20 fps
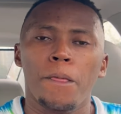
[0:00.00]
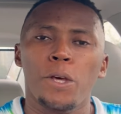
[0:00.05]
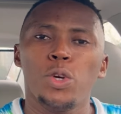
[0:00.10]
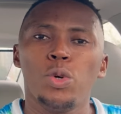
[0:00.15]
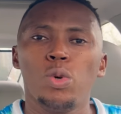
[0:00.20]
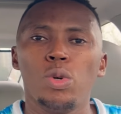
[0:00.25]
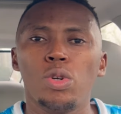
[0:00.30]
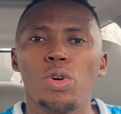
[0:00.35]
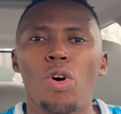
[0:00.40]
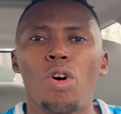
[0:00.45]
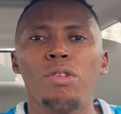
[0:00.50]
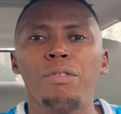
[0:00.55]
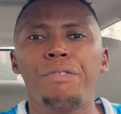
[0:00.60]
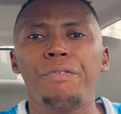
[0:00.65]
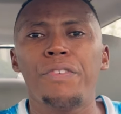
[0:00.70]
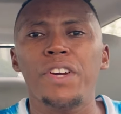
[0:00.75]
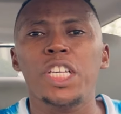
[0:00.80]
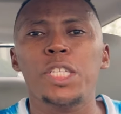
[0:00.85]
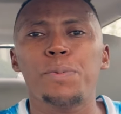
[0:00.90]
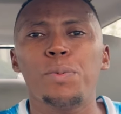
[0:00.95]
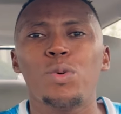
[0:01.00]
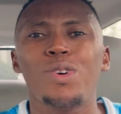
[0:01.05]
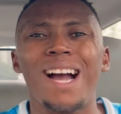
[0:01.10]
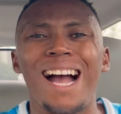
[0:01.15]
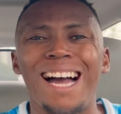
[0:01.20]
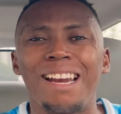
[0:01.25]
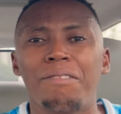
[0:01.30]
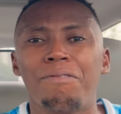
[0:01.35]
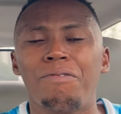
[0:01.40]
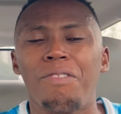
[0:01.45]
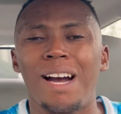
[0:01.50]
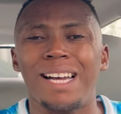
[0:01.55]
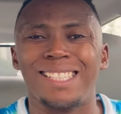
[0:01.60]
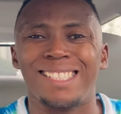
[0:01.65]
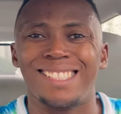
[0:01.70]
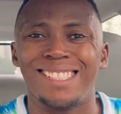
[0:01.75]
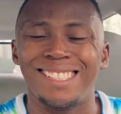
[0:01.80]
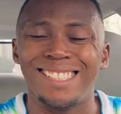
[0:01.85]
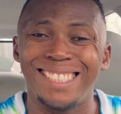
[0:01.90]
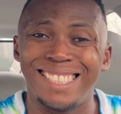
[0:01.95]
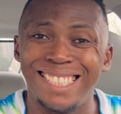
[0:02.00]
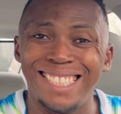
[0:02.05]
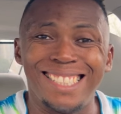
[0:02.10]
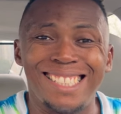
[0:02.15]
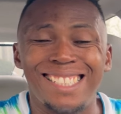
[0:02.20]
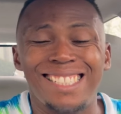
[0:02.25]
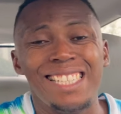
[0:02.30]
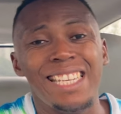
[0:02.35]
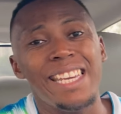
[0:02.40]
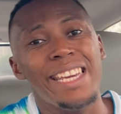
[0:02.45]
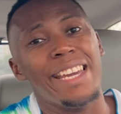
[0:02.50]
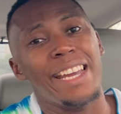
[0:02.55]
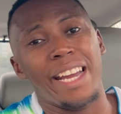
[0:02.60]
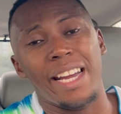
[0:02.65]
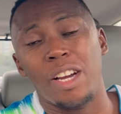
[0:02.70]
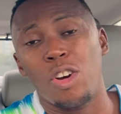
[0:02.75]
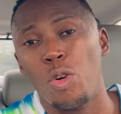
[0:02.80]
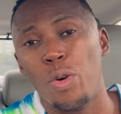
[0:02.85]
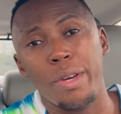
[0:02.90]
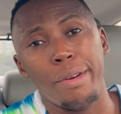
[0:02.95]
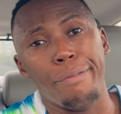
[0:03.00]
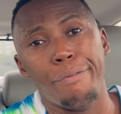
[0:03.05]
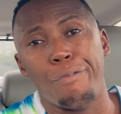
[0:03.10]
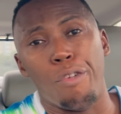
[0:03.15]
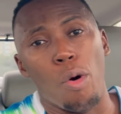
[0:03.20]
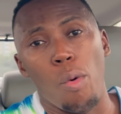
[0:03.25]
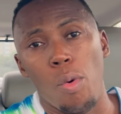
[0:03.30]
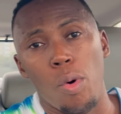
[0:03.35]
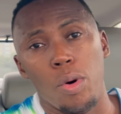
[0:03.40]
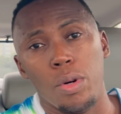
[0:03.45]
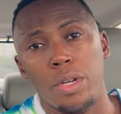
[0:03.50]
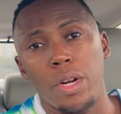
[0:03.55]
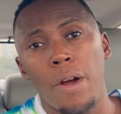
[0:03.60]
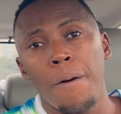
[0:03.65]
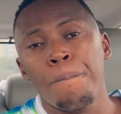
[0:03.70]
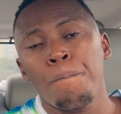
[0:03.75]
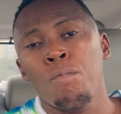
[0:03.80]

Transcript: you run Facebook adverts this year going forward